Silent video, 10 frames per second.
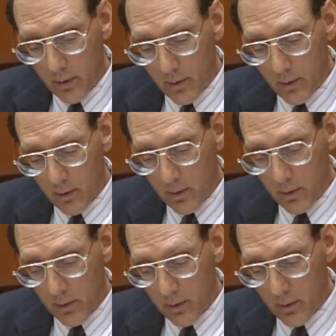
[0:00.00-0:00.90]
We're going to
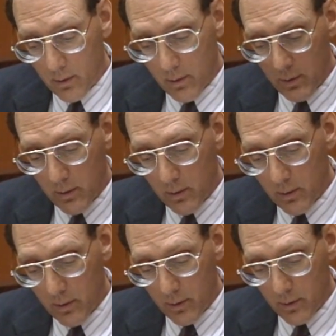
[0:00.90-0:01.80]
talk about that
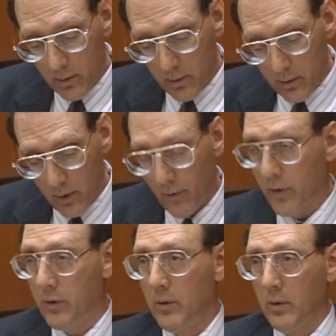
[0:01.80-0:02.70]
second stab wound in
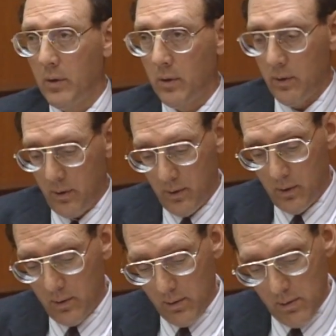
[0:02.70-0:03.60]
just a second, doctor.
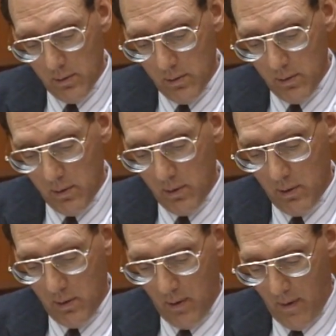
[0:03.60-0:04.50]
It's just
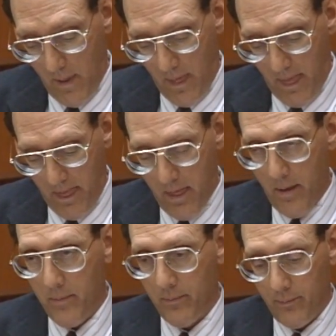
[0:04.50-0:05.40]
one more
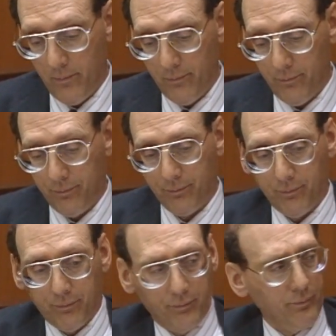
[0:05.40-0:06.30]
question with regard to
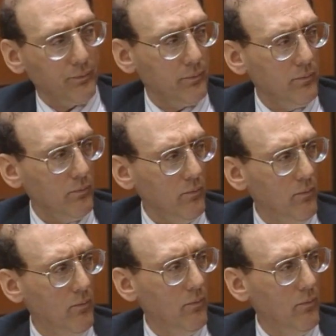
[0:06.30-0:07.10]
stab wound number 1.